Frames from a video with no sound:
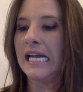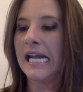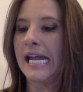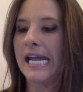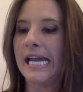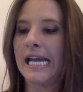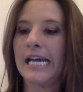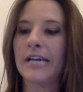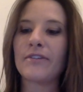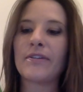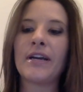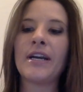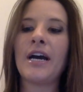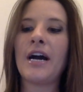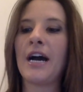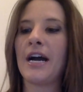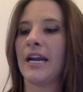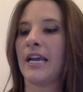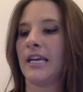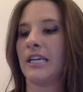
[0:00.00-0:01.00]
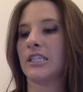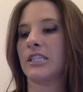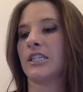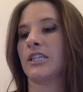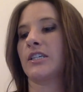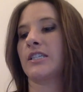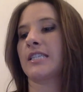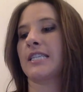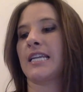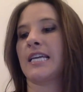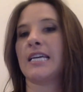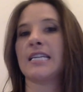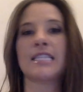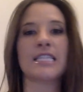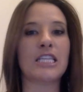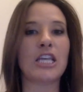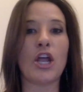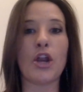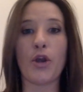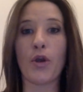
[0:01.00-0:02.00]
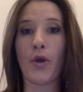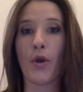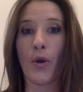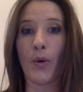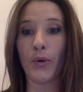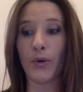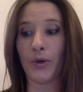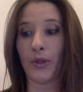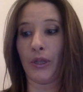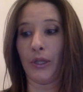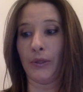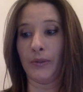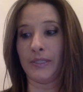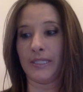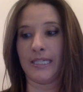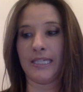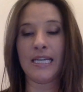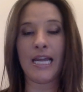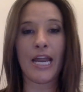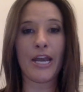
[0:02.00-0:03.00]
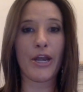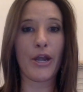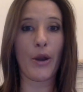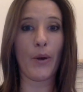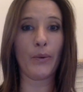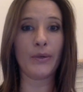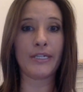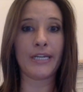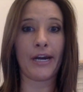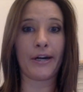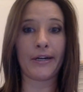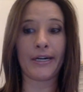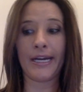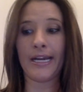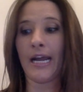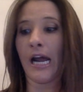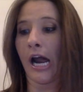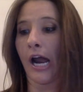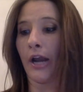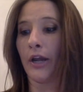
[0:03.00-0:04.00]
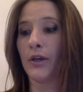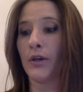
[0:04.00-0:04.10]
and right on it, it shows that it's no gluten, no dairy,